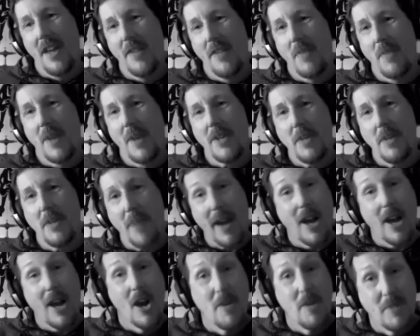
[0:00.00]
when you're back
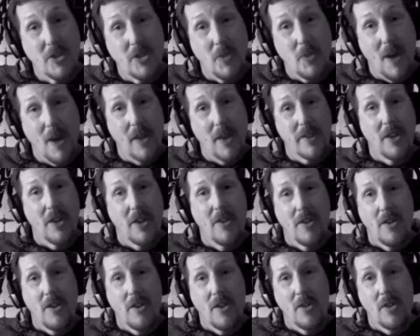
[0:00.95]
home as well, you're
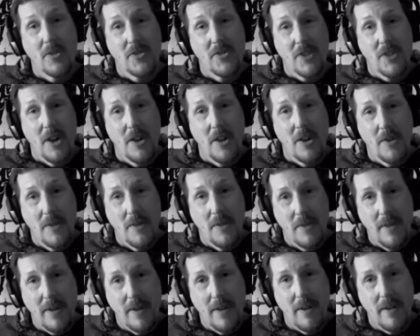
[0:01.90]
also
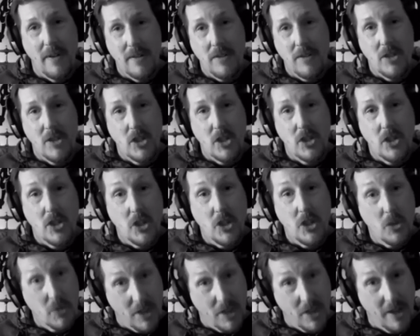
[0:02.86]

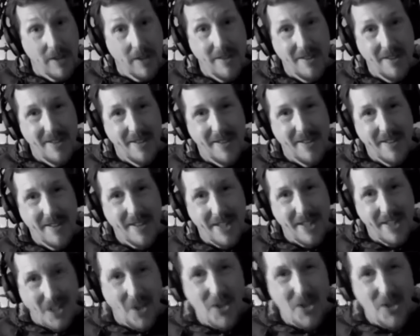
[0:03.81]
guitar
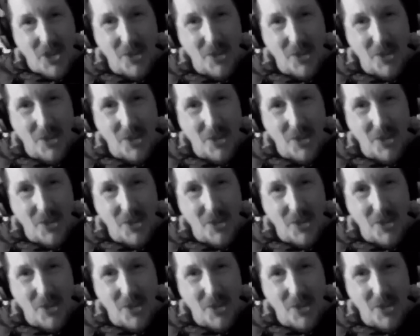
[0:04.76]
tutor.